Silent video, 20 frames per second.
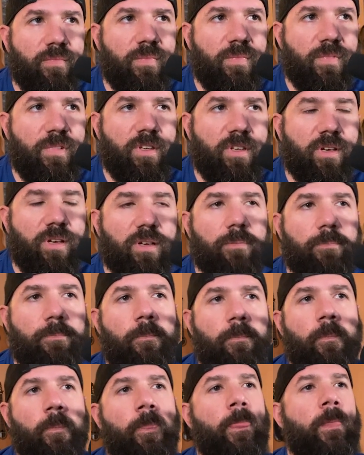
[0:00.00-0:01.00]
Yeah.
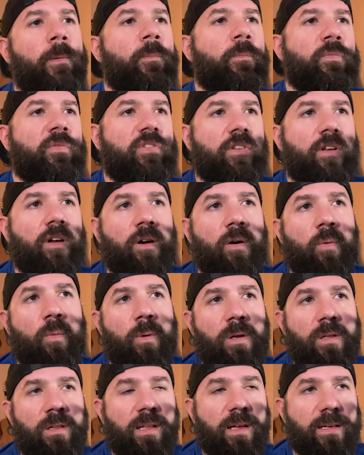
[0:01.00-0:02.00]
So
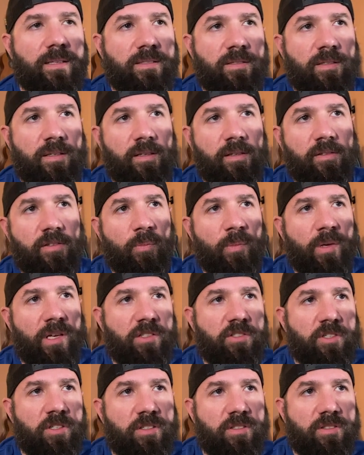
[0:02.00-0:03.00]
one last thing to
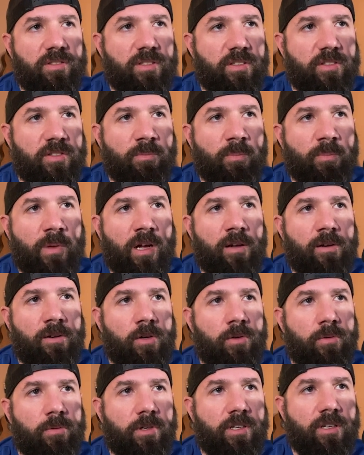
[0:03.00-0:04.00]
mention is this
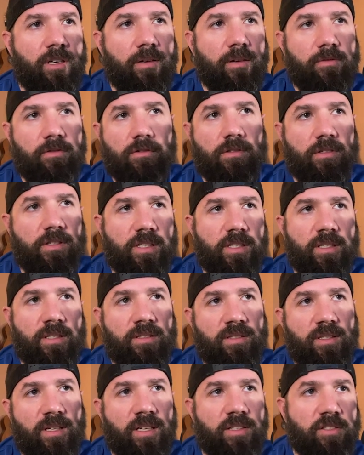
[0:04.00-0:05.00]
mono recovery
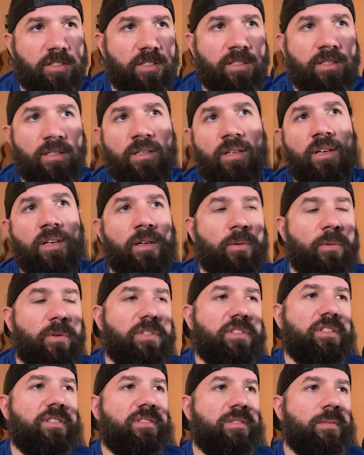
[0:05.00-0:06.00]
section,
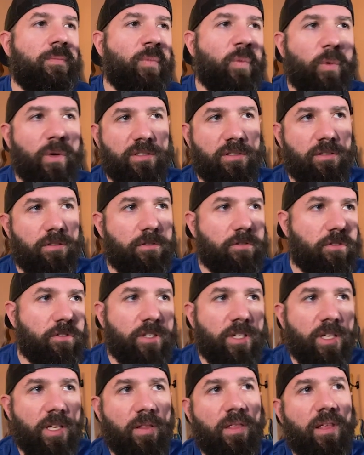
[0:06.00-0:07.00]
which is some
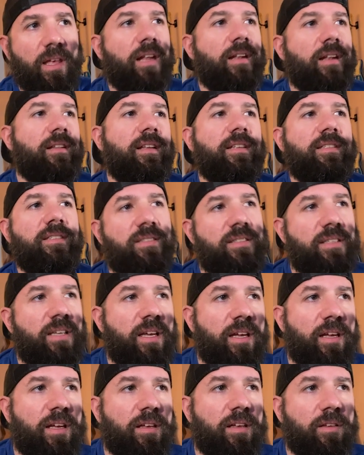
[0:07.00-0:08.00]
wizardry that let's
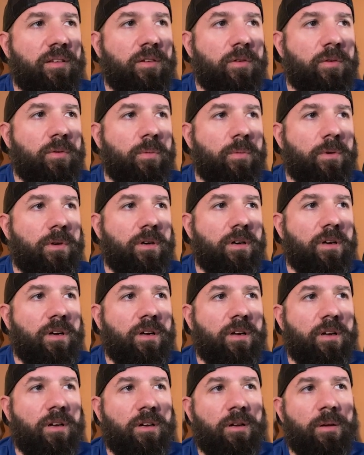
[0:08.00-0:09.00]
say you were
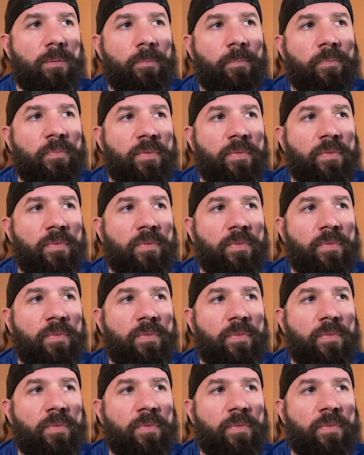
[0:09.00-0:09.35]
um,